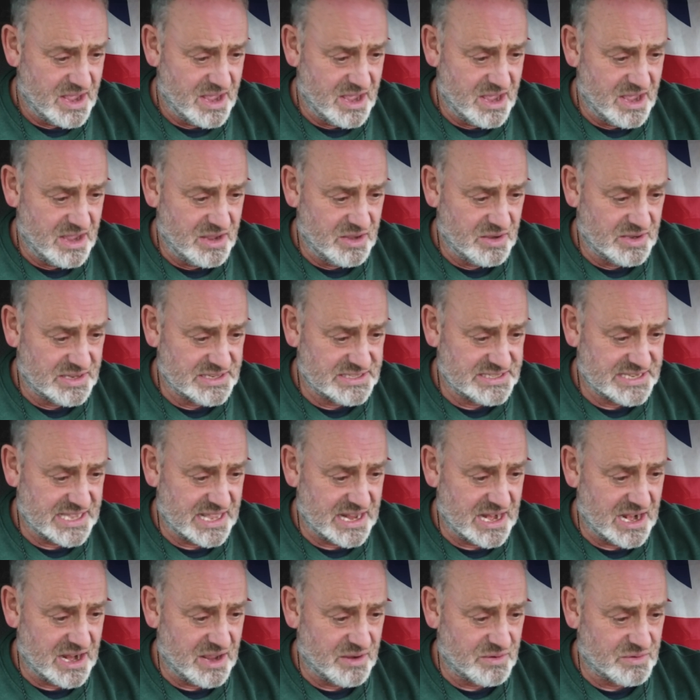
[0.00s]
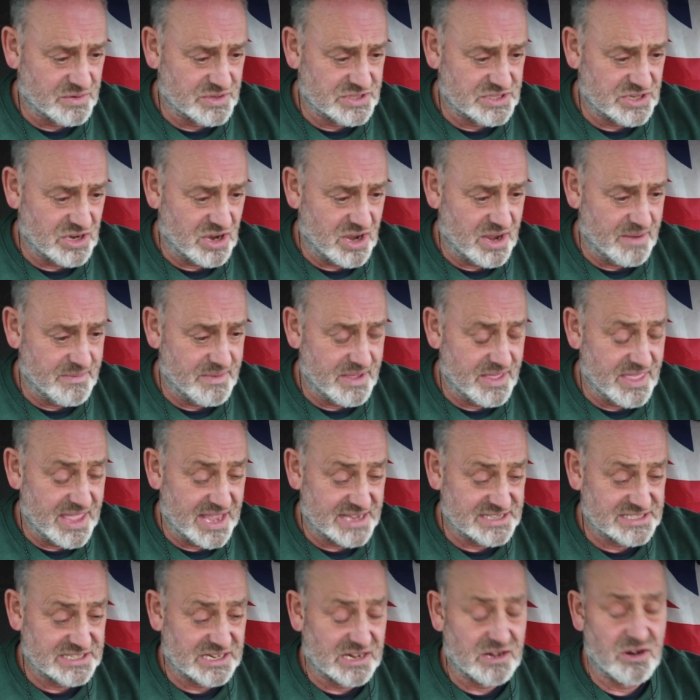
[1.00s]
You can set the local time.
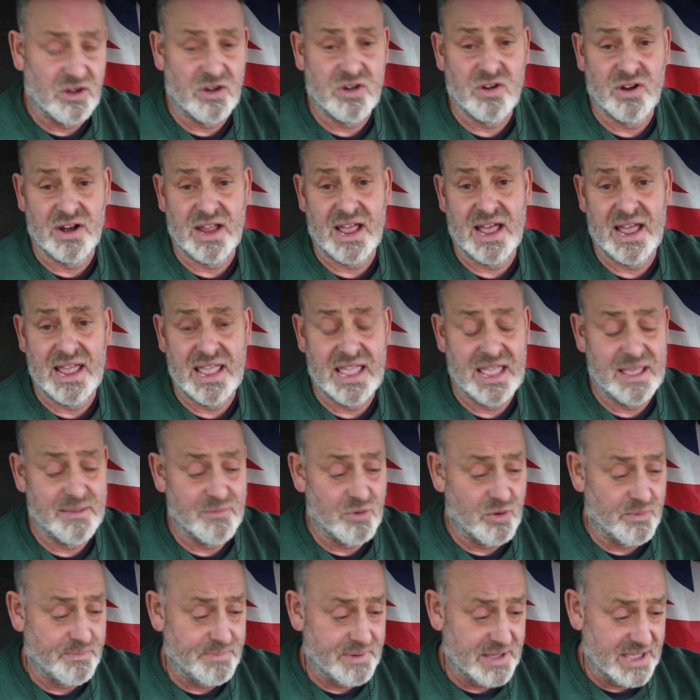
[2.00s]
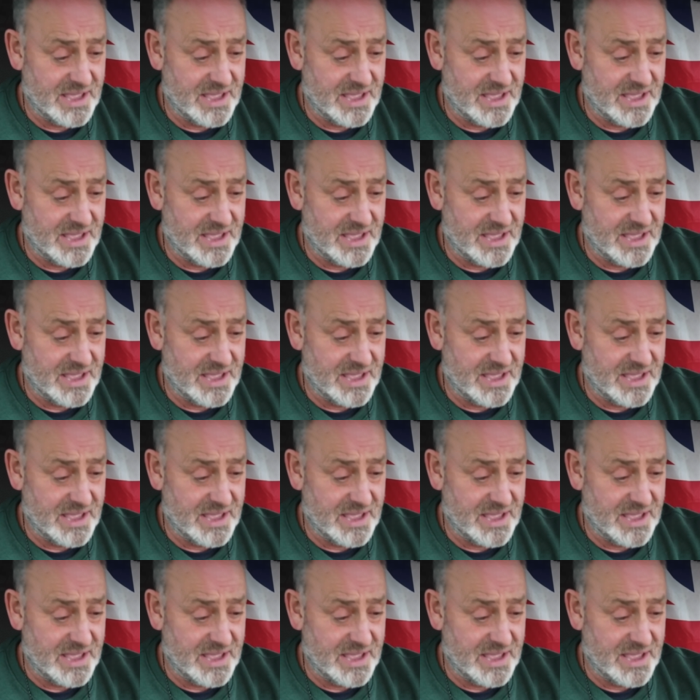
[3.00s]
That's a clock on AM or